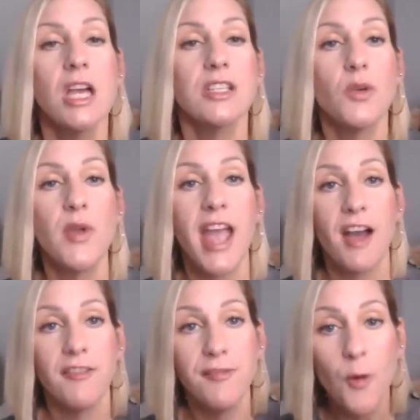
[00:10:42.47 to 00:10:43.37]
So we
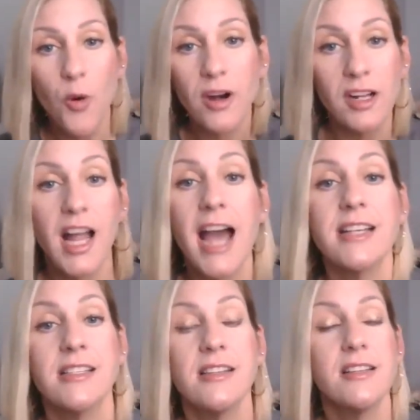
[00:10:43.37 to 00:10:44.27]
have 4
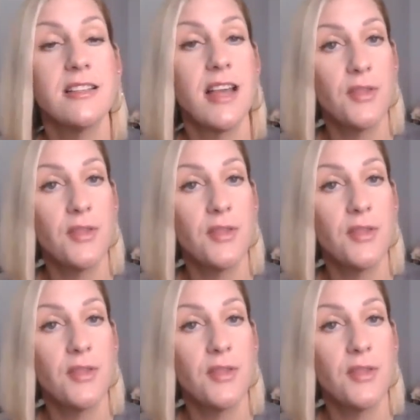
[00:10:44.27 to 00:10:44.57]
classes